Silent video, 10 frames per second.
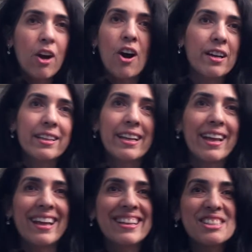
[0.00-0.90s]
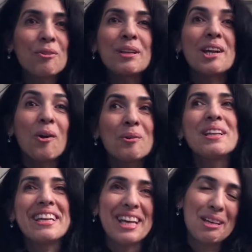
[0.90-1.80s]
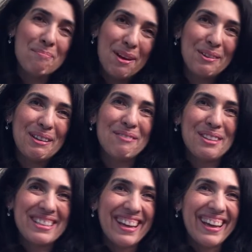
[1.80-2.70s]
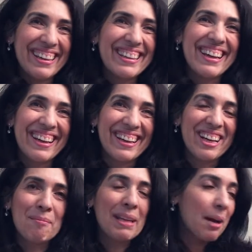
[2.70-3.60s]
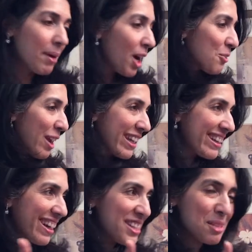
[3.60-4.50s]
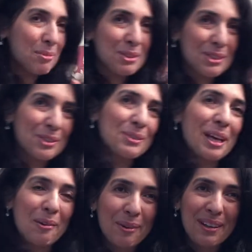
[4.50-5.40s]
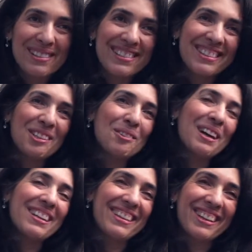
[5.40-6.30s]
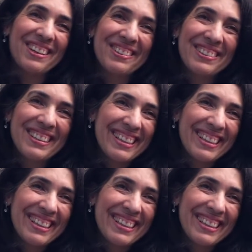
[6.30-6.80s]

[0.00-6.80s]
beyond, and it's only getting better every day. Yeah, I mean, I'm unrecognizable to who that was a while ago.